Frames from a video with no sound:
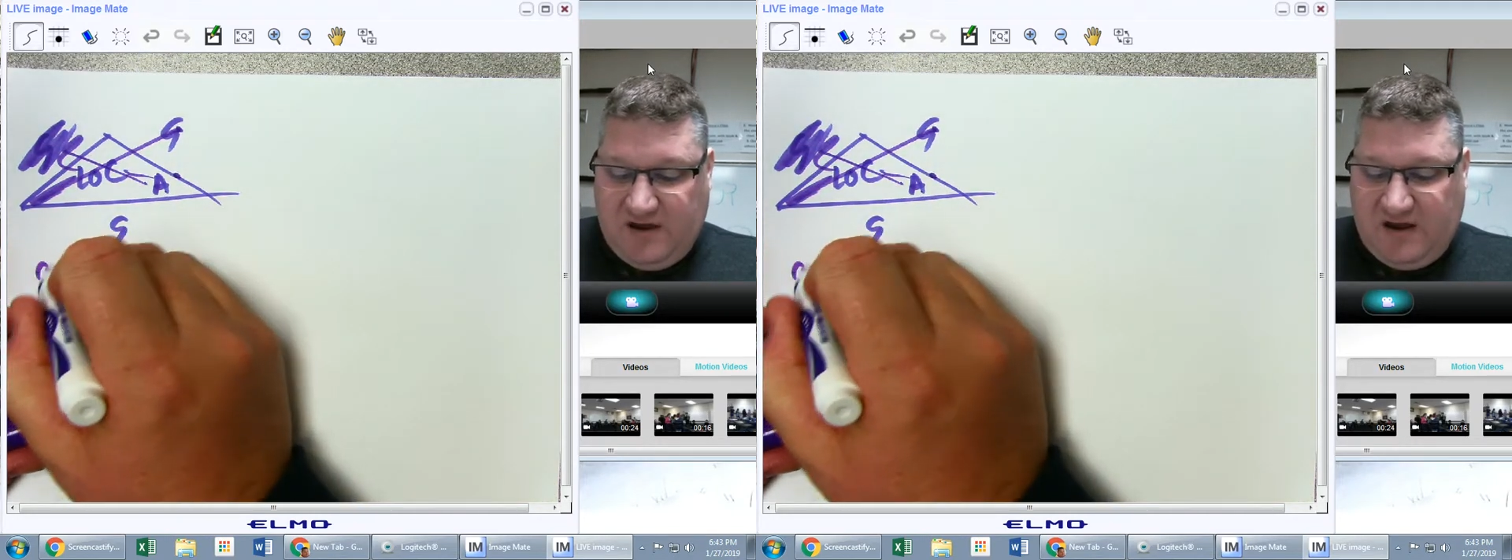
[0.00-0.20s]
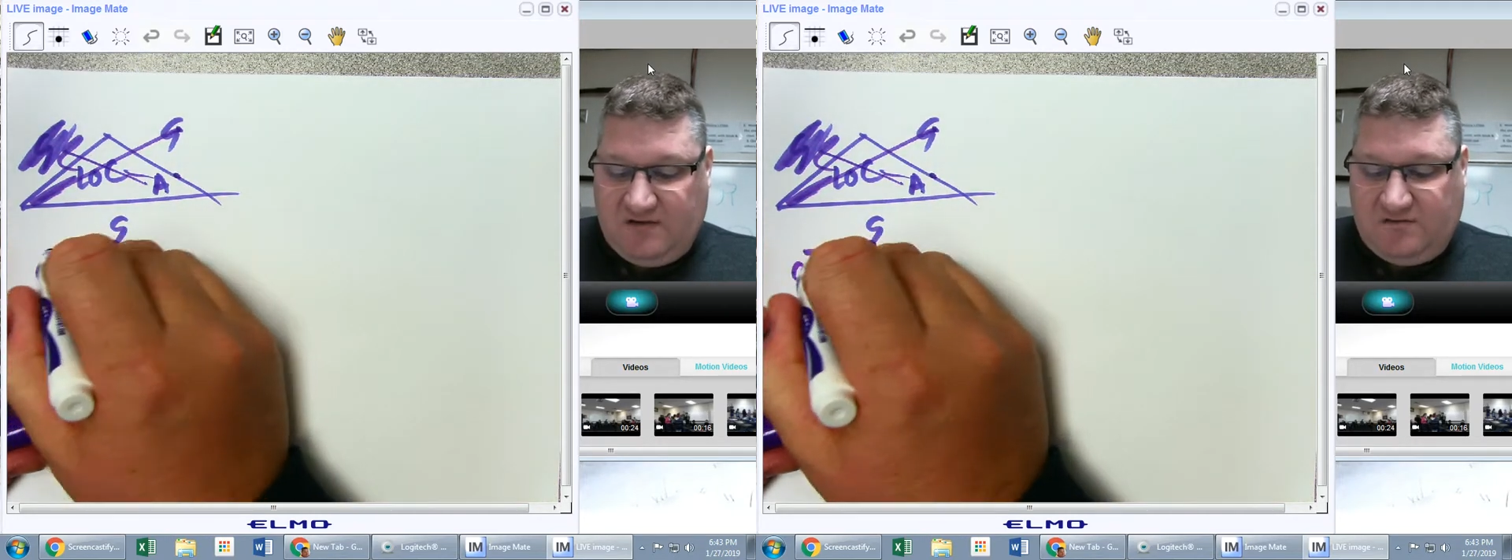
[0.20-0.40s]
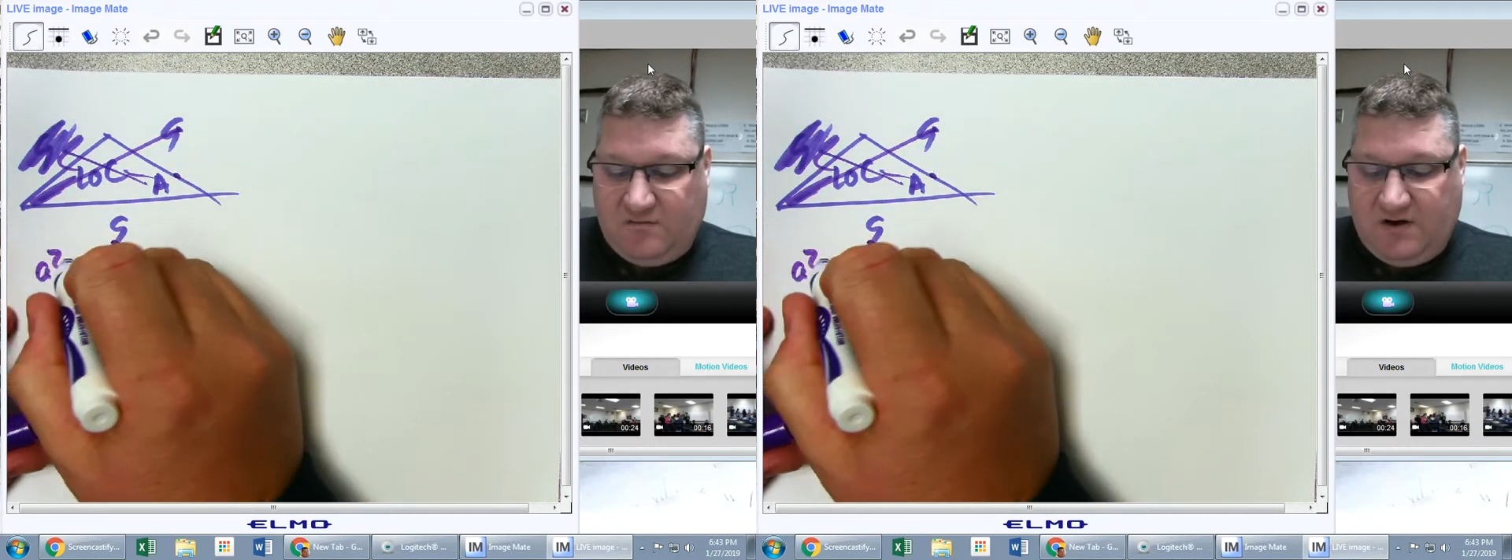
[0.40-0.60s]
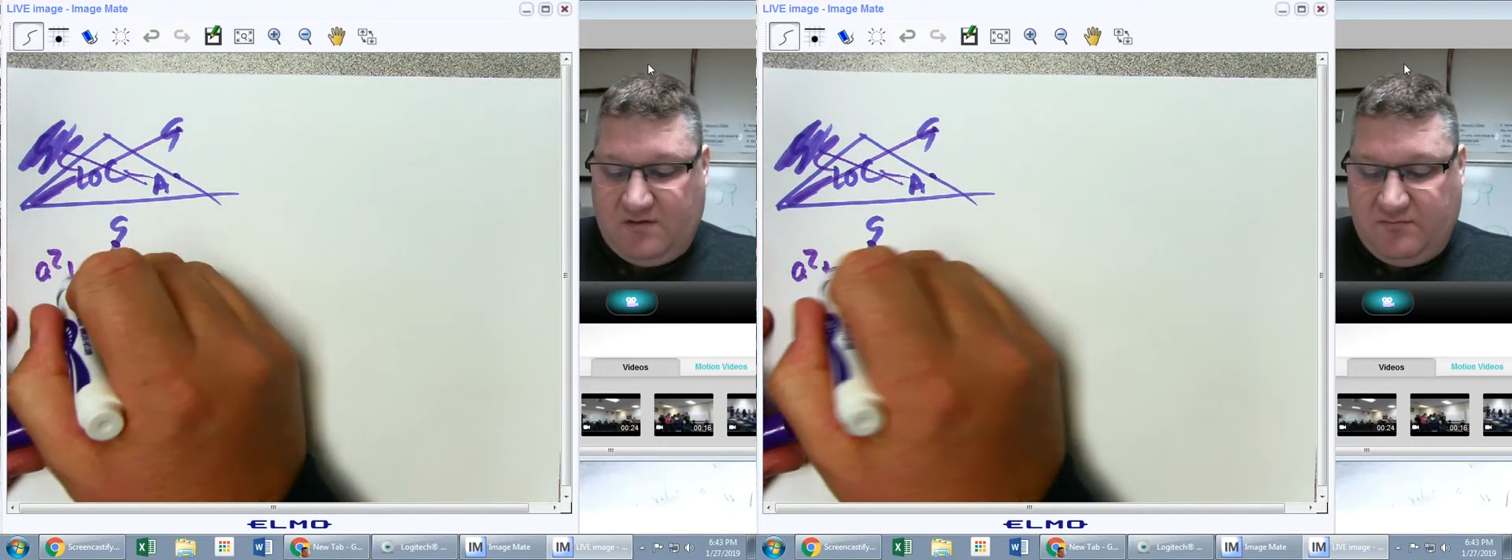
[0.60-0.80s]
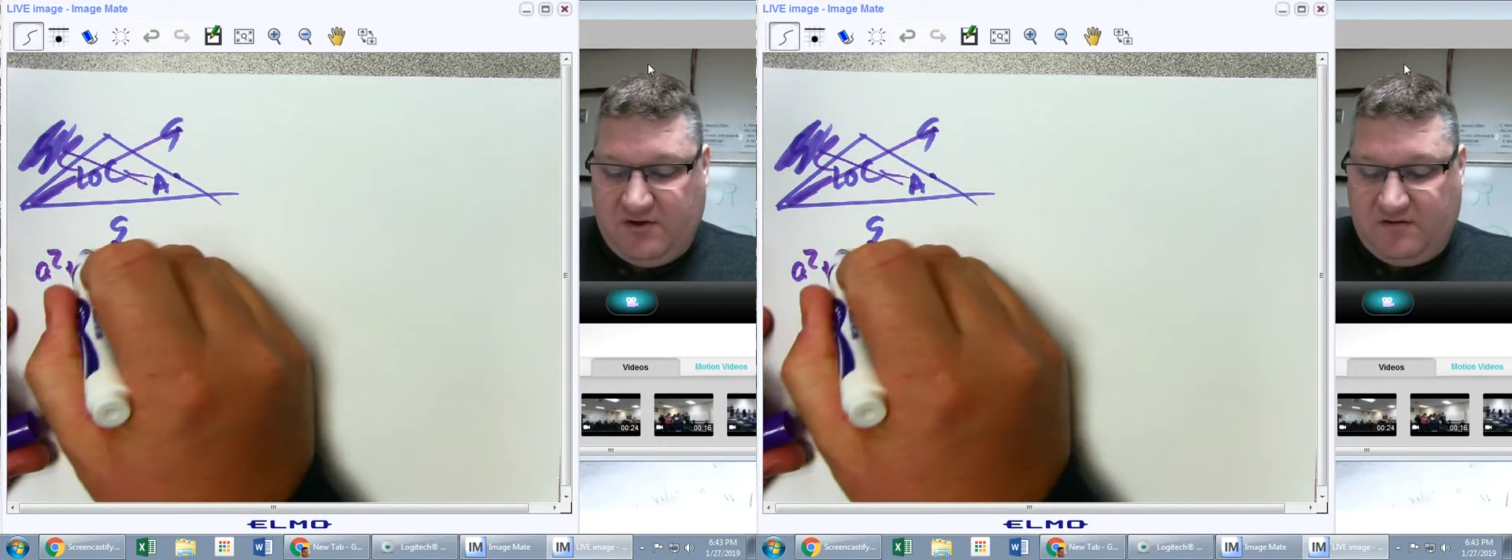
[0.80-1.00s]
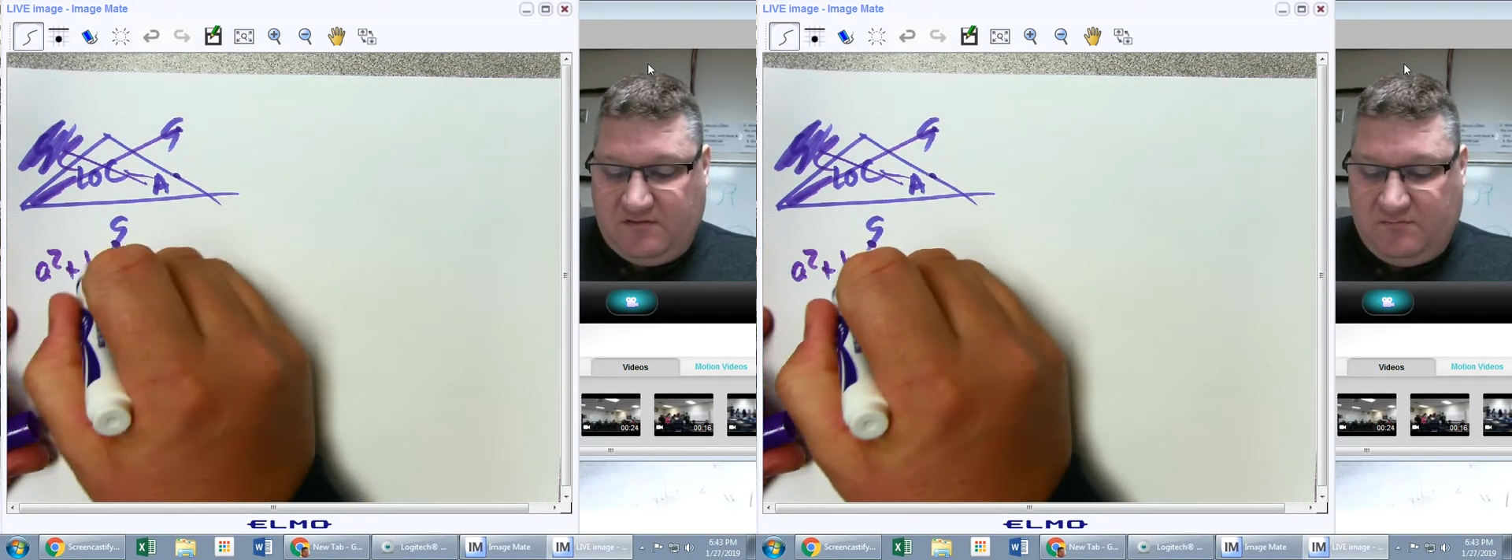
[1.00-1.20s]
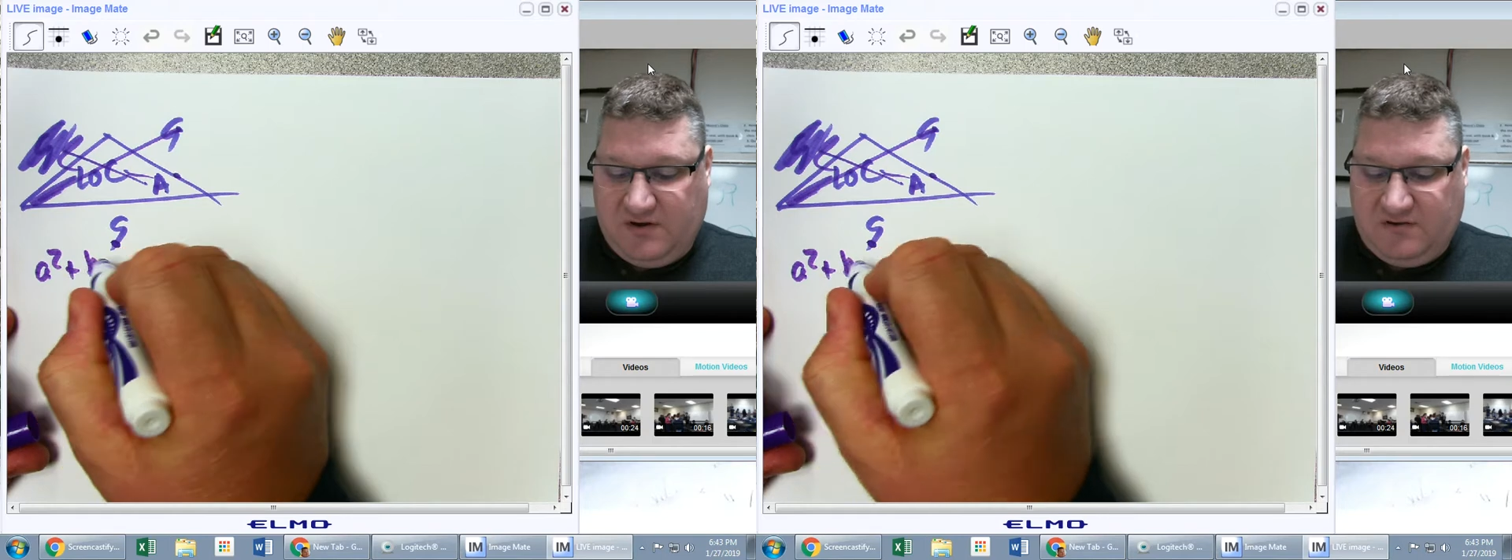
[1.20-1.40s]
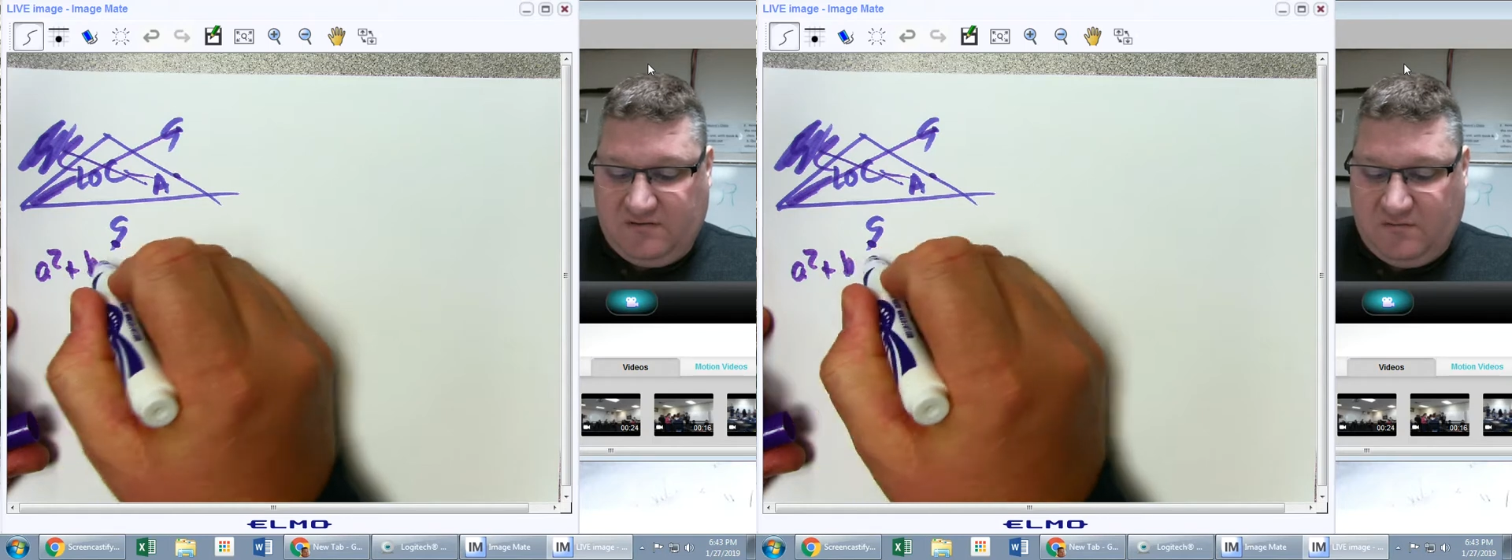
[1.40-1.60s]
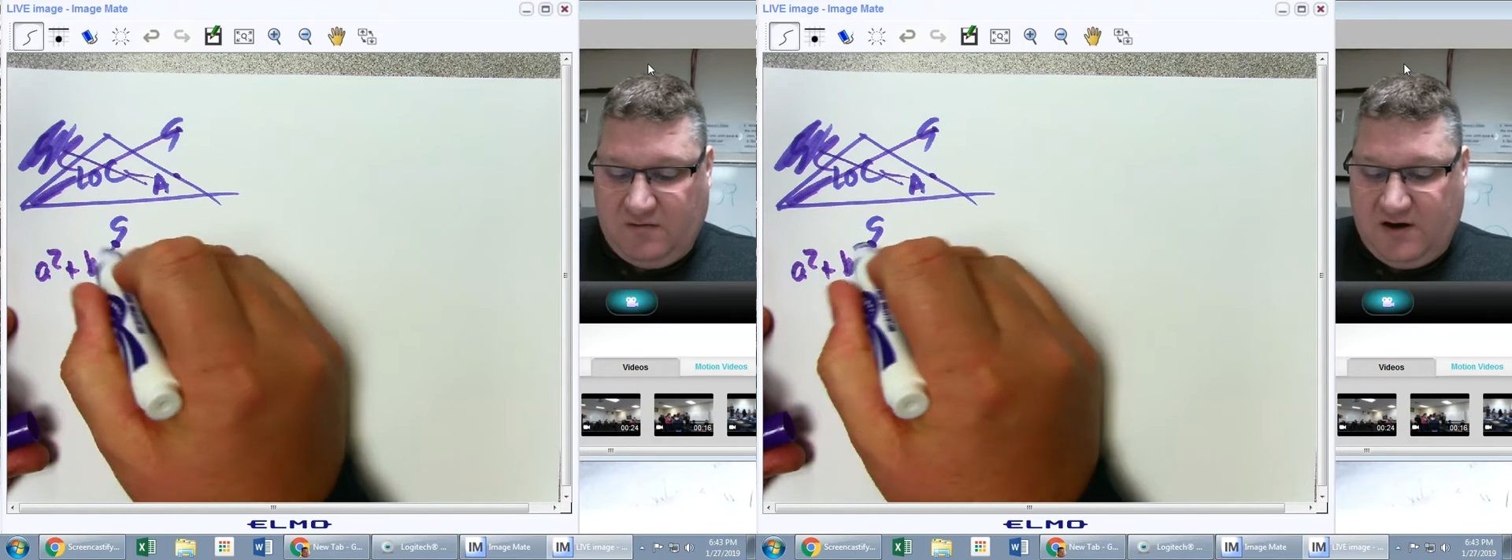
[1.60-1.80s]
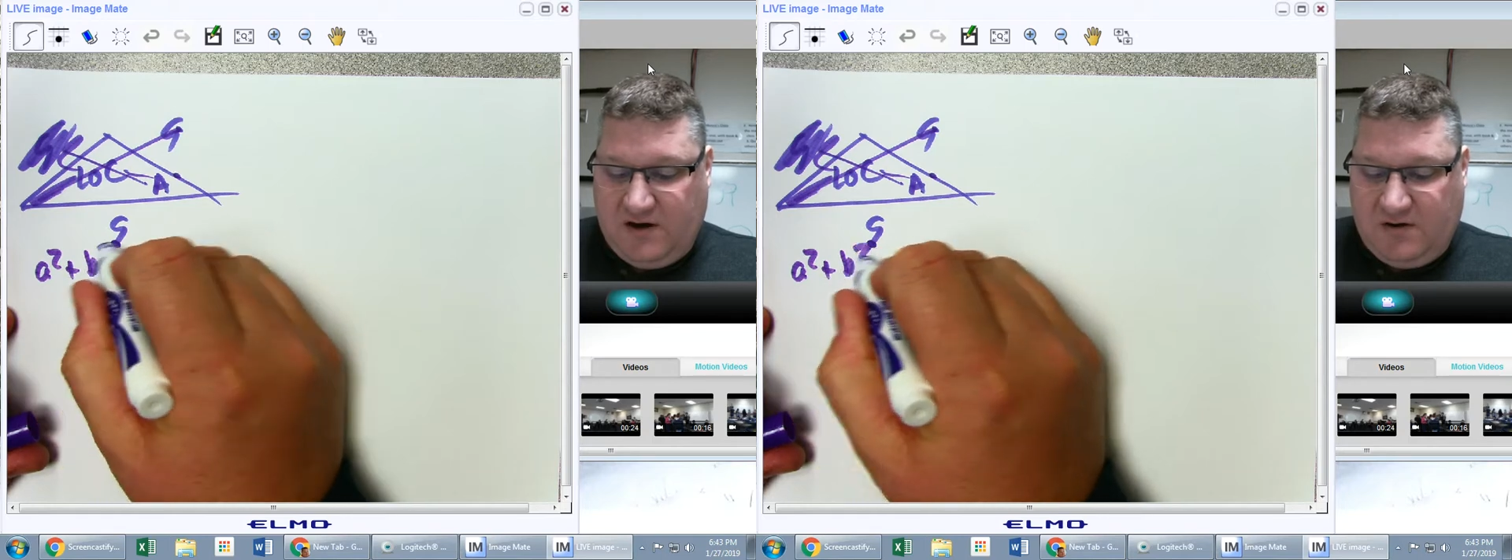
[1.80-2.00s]
a squared plus b
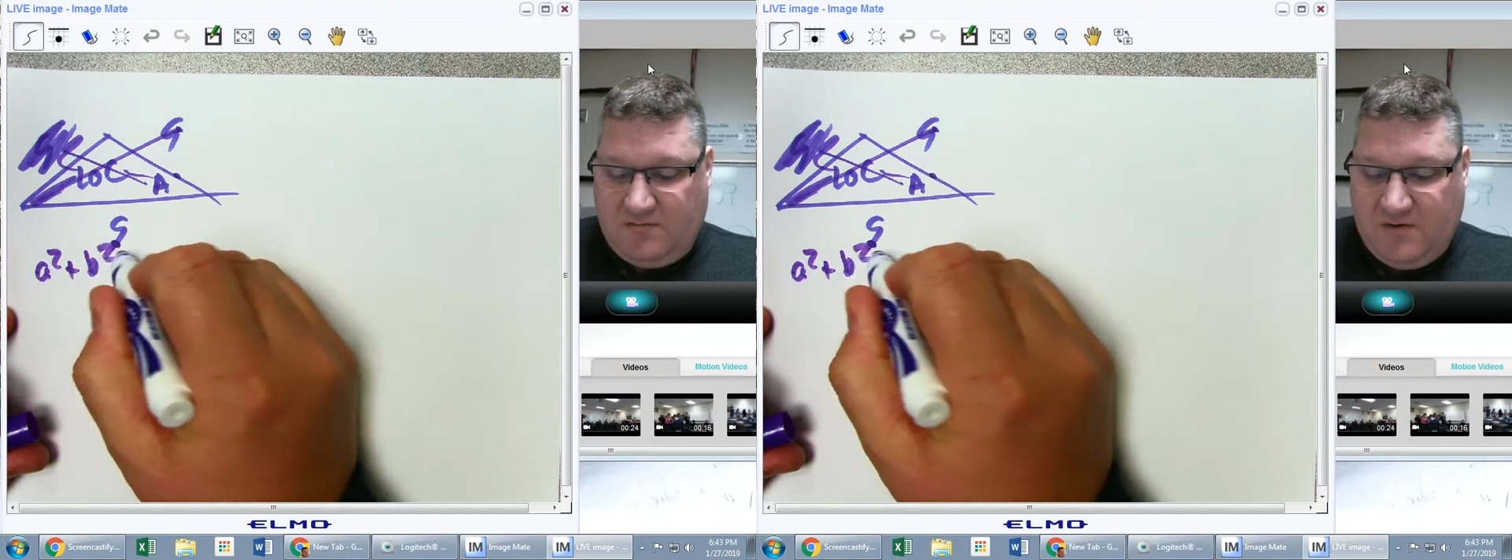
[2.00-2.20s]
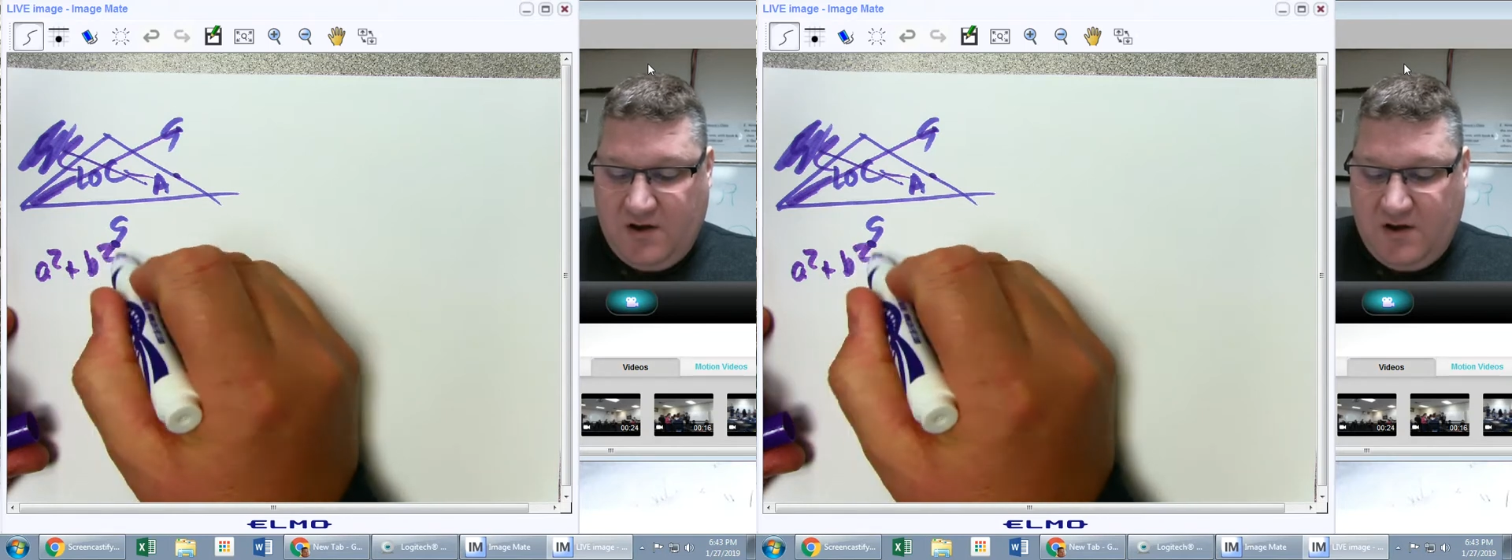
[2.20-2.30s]
squared